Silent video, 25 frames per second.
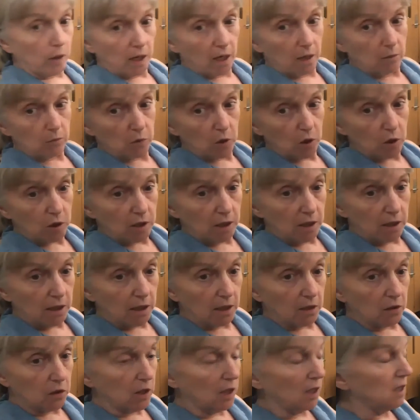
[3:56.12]
I'm looking
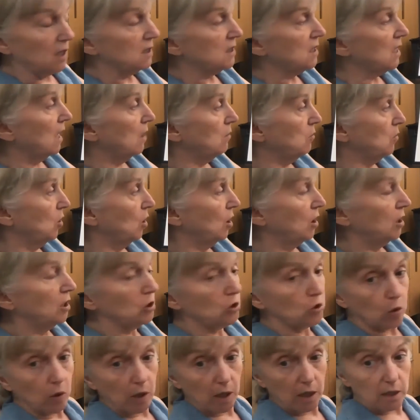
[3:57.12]
at this, I'm going to
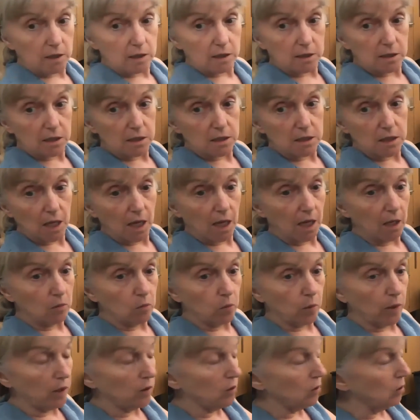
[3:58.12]
try to decide
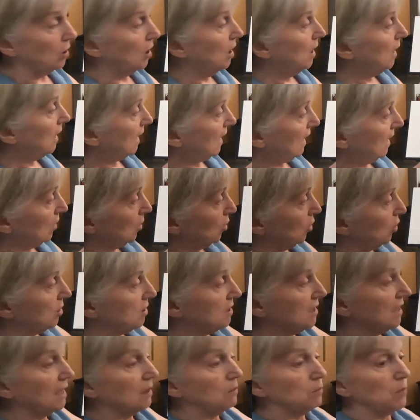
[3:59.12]
whether it
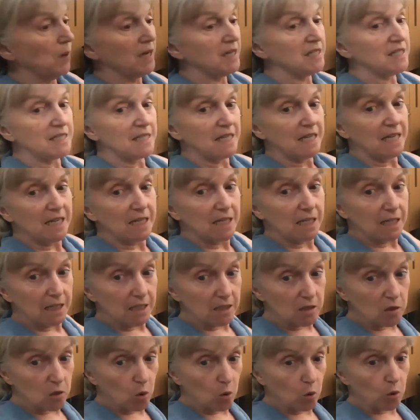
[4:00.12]
looks like my scene
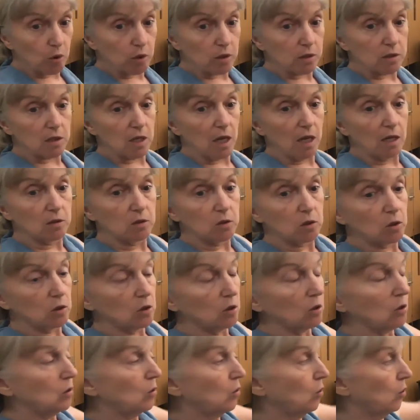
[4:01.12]
is
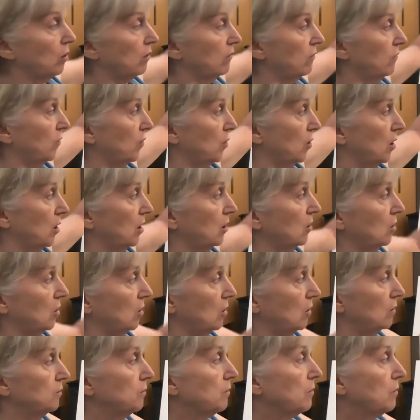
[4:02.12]
horizontal or vertical.